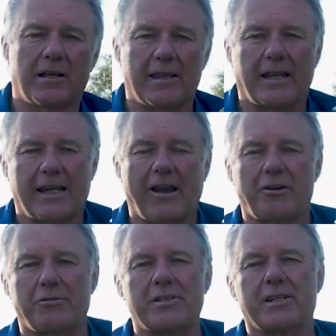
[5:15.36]
that
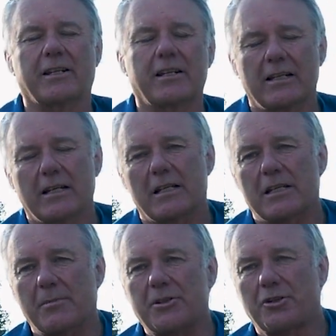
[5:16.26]
characteristic,
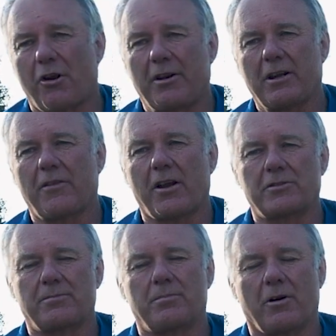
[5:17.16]
the majority of
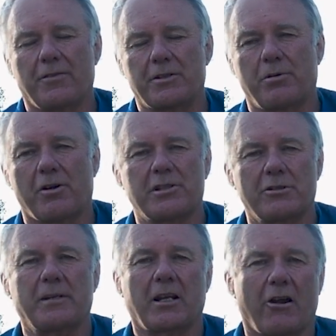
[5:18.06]
its progeny
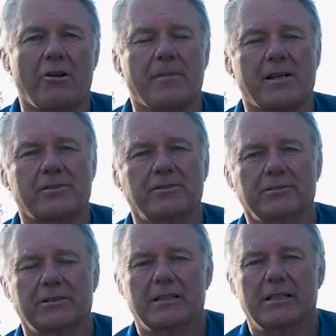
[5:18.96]
will be low in muscle.
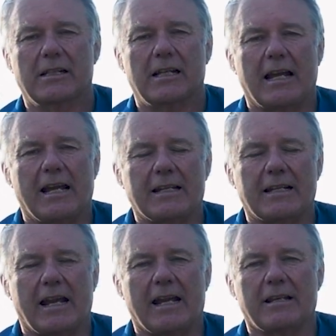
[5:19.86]
And
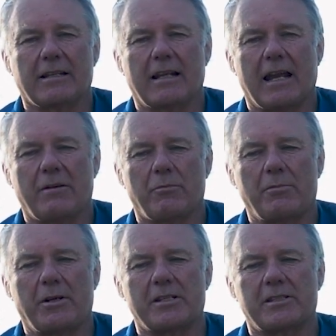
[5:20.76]

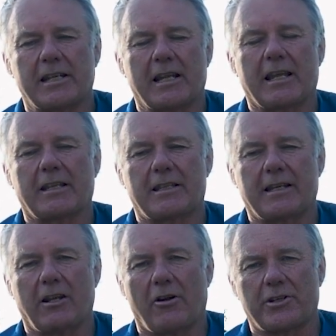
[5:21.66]
when we consider that
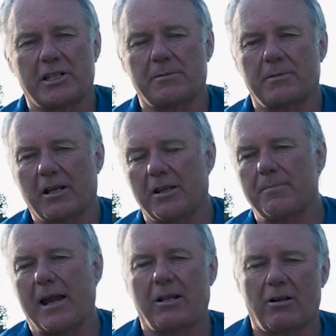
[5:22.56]

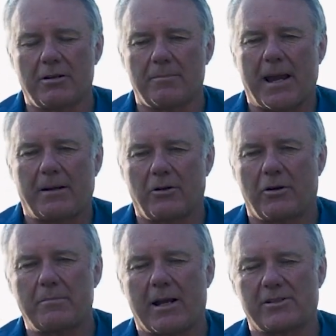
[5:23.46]
the back
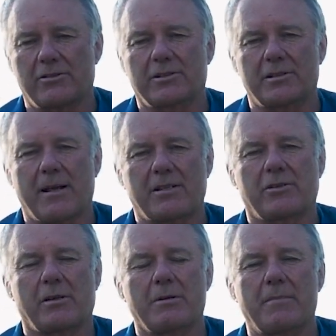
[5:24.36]
loin muscle is the
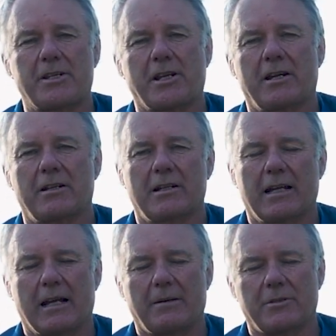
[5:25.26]
muscle that we measure
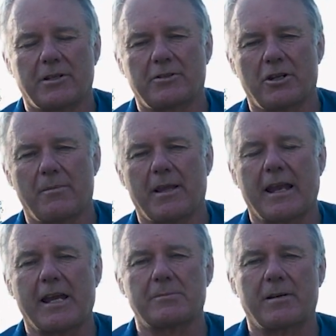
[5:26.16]
to determine that
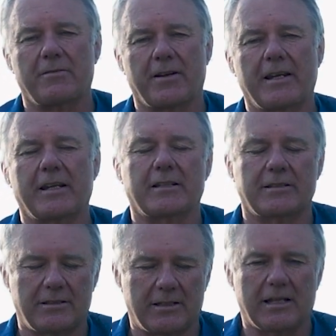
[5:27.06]
ASBV, and
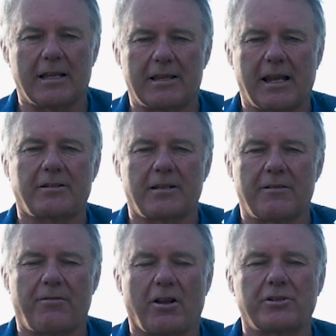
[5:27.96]
that
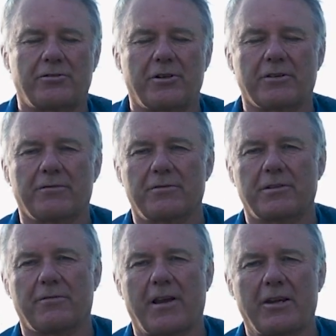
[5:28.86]
follows through to
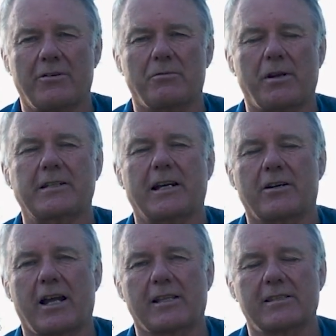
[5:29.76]
the value in the retail
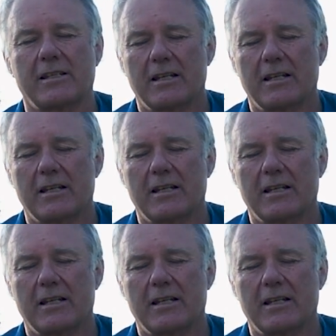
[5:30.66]
cuts,